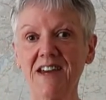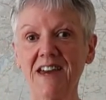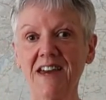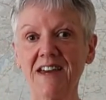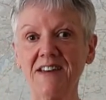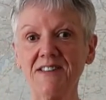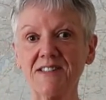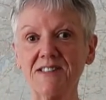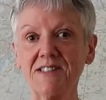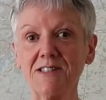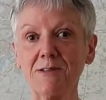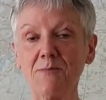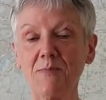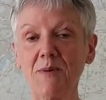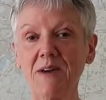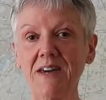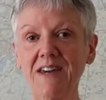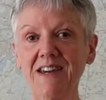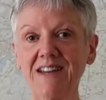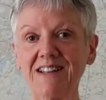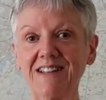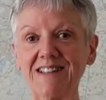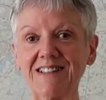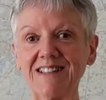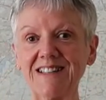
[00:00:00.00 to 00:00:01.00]
It's a
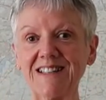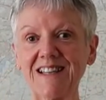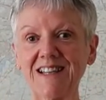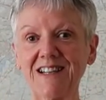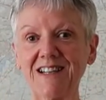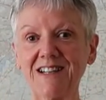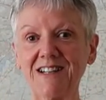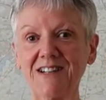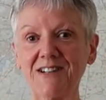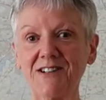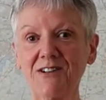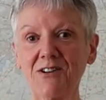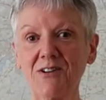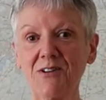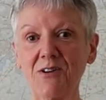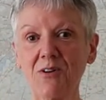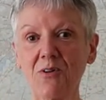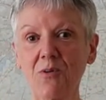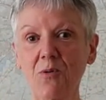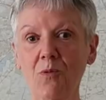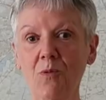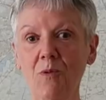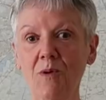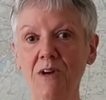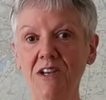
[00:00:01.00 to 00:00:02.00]
bit
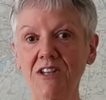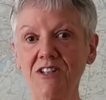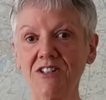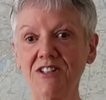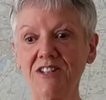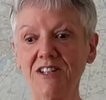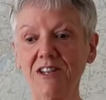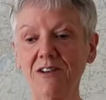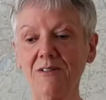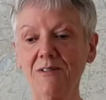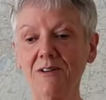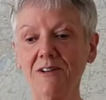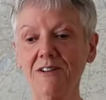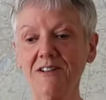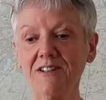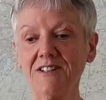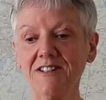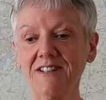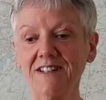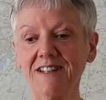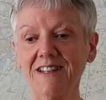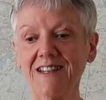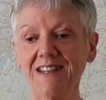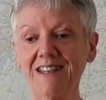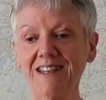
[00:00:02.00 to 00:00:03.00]

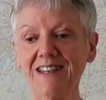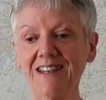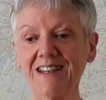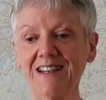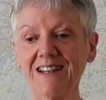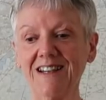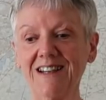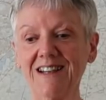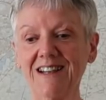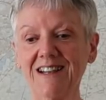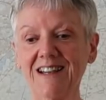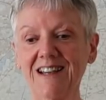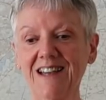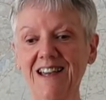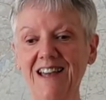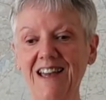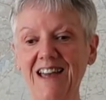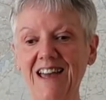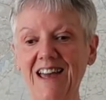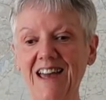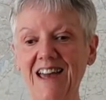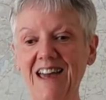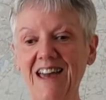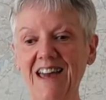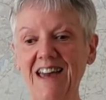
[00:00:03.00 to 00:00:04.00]
wishy-washy.
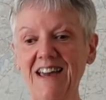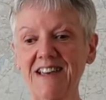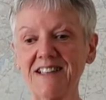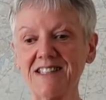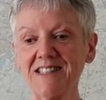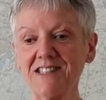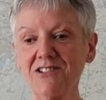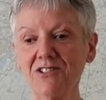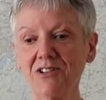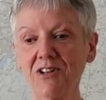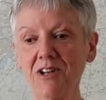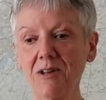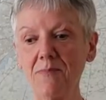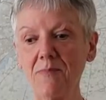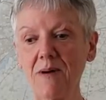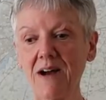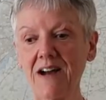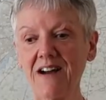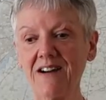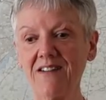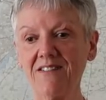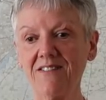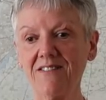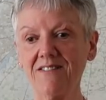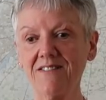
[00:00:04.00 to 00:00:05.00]
It's all
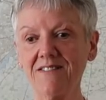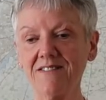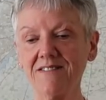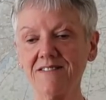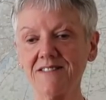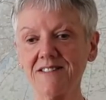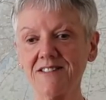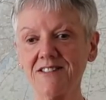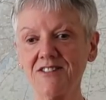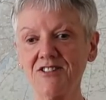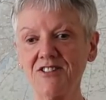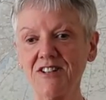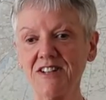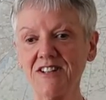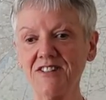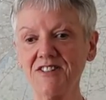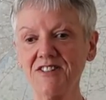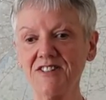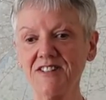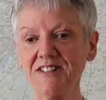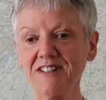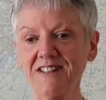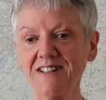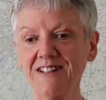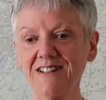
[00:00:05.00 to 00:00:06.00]
about
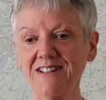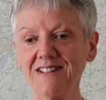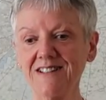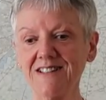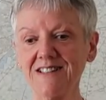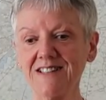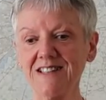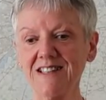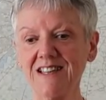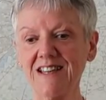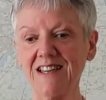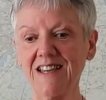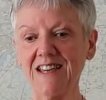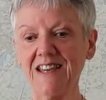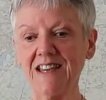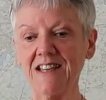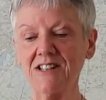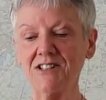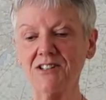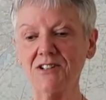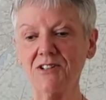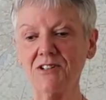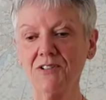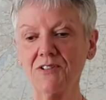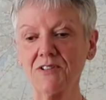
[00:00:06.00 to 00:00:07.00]
suggestions.
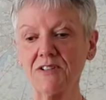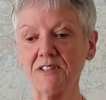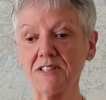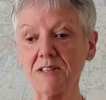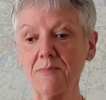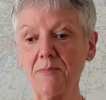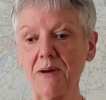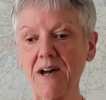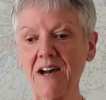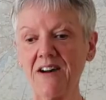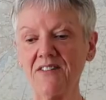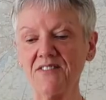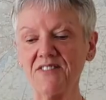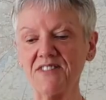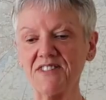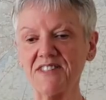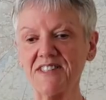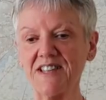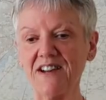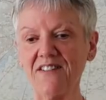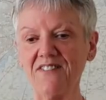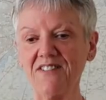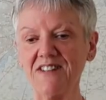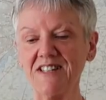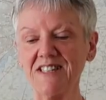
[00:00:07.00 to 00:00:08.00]
It talks about
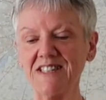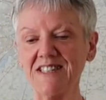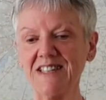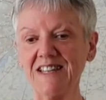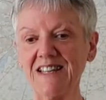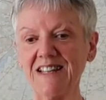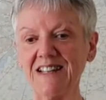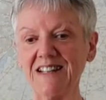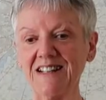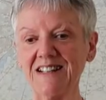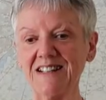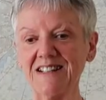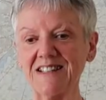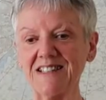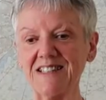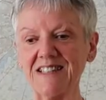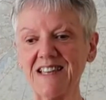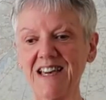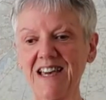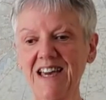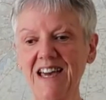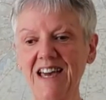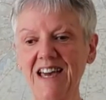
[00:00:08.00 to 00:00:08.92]
savvy sins.